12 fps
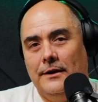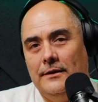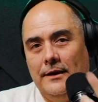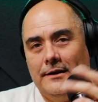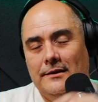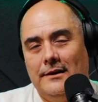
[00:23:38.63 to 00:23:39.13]

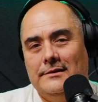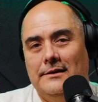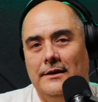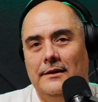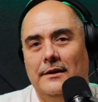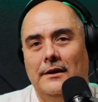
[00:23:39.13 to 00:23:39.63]
And like Lex
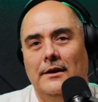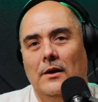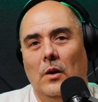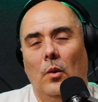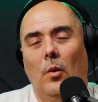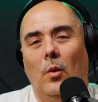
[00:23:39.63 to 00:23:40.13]
said,
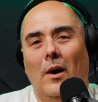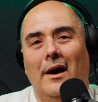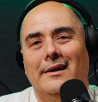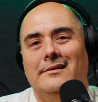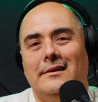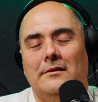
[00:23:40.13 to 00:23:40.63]

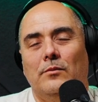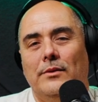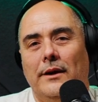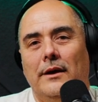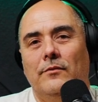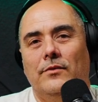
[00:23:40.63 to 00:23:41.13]
why take the
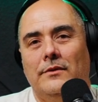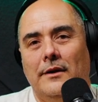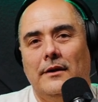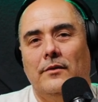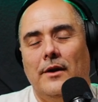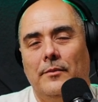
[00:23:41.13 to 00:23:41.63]
blame for
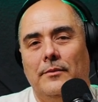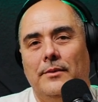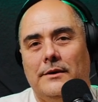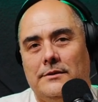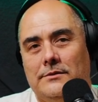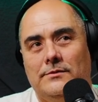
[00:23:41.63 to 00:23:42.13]
taking crappy
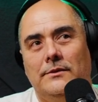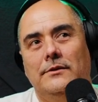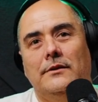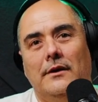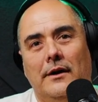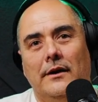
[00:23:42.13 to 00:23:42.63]
pictures when
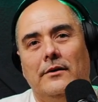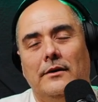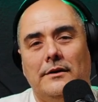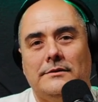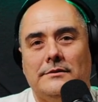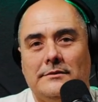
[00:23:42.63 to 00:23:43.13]
you can hire
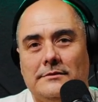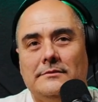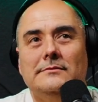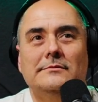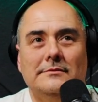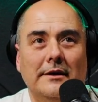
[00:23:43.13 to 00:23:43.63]
us
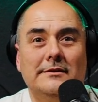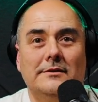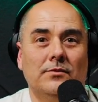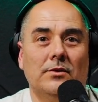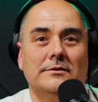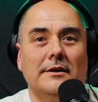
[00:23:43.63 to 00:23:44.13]
and
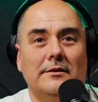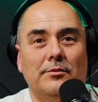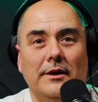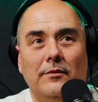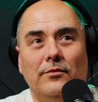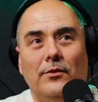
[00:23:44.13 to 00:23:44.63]
we'll take the
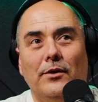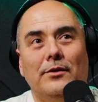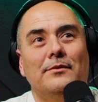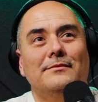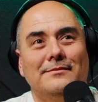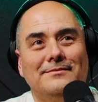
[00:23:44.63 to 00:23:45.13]
blame for
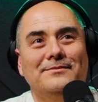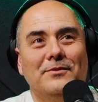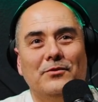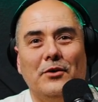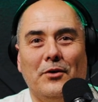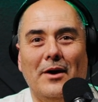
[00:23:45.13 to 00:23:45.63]
you
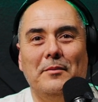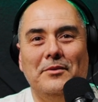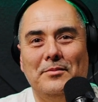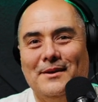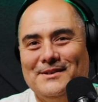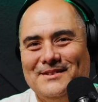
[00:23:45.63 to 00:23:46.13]
for
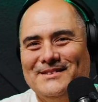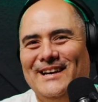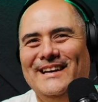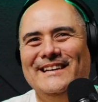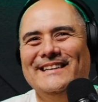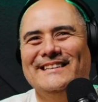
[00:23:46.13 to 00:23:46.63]
crappy
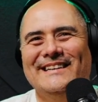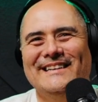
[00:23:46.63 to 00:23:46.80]
pictures?